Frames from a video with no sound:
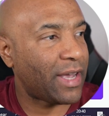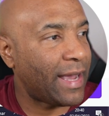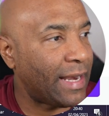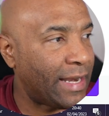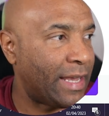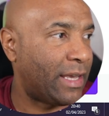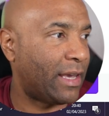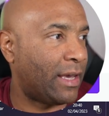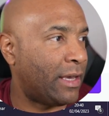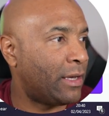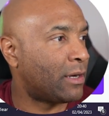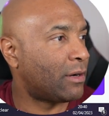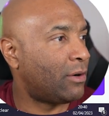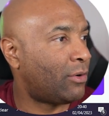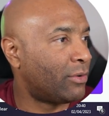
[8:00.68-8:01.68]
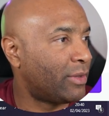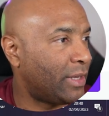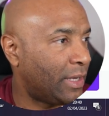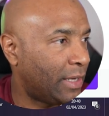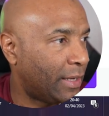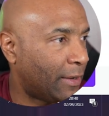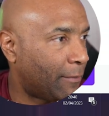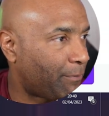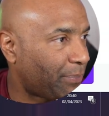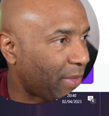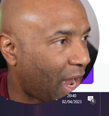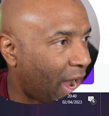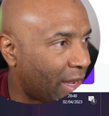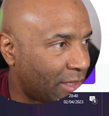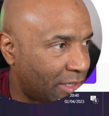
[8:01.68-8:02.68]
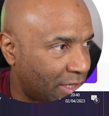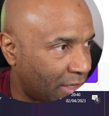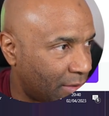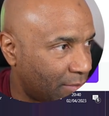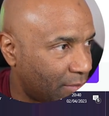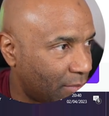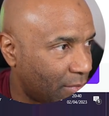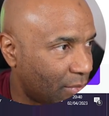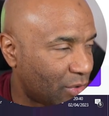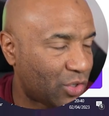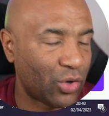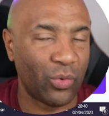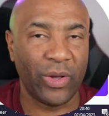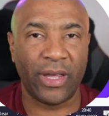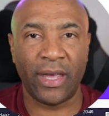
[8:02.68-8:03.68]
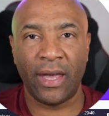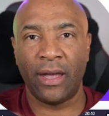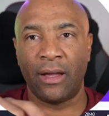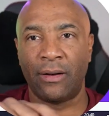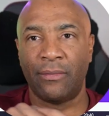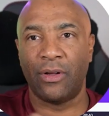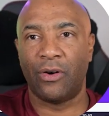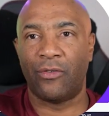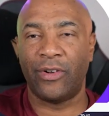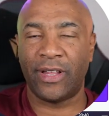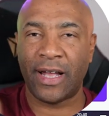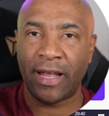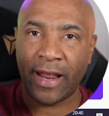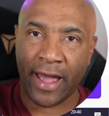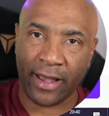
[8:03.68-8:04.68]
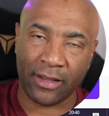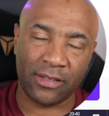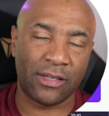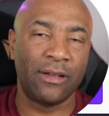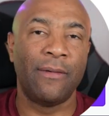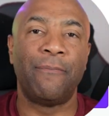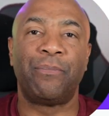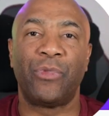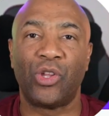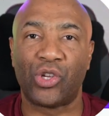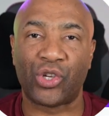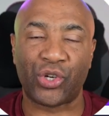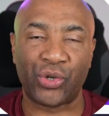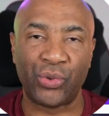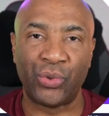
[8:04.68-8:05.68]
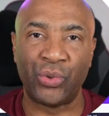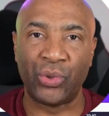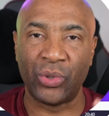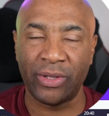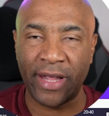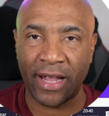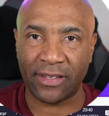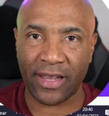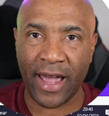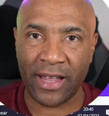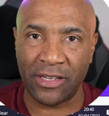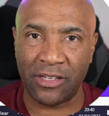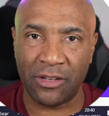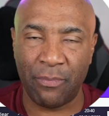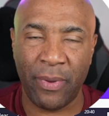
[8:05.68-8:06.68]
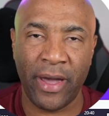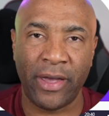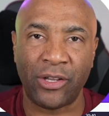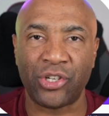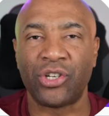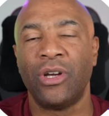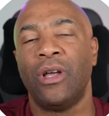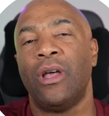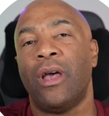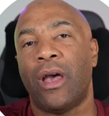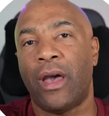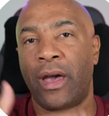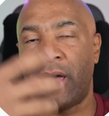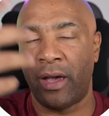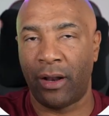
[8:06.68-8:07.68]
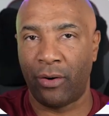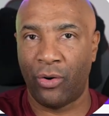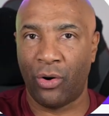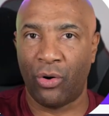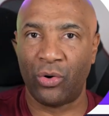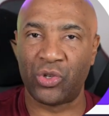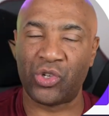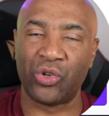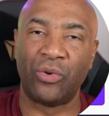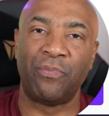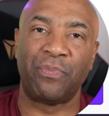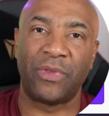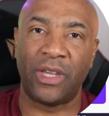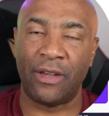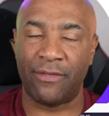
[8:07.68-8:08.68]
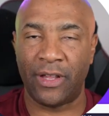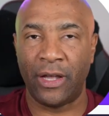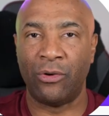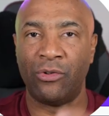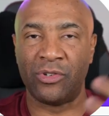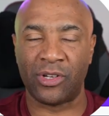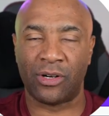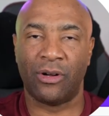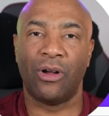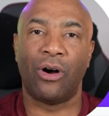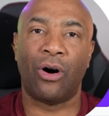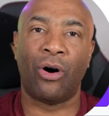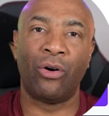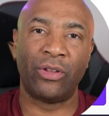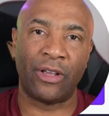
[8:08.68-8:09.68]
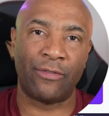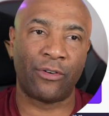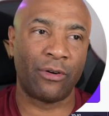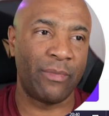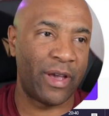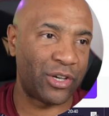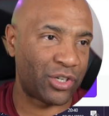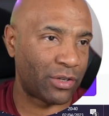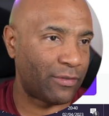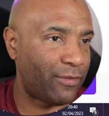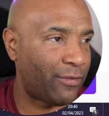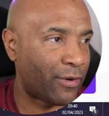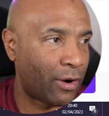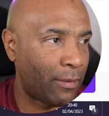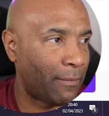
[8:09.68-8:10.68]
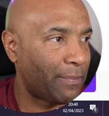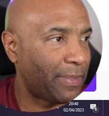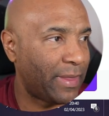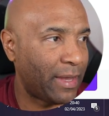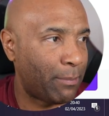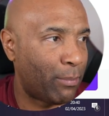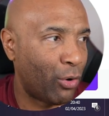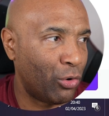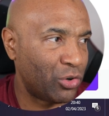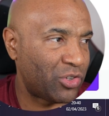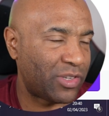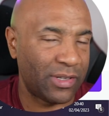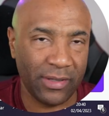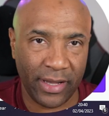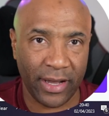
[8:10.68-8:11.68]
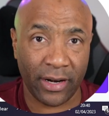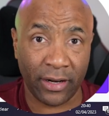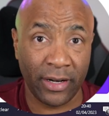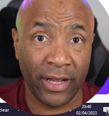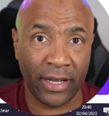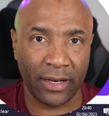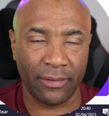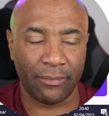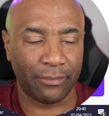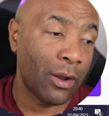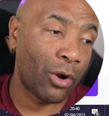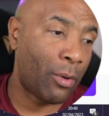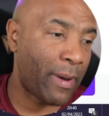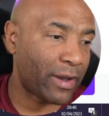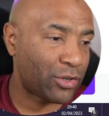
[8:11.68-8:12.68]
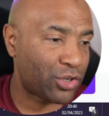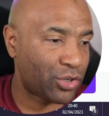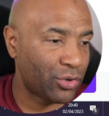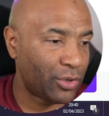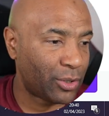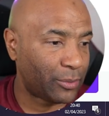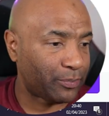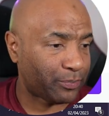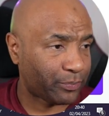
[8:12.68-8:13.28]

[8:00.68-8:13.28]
a link here on the ID so we can redirect to that edit page and also give the user all the information from the post they are clicking. Go back to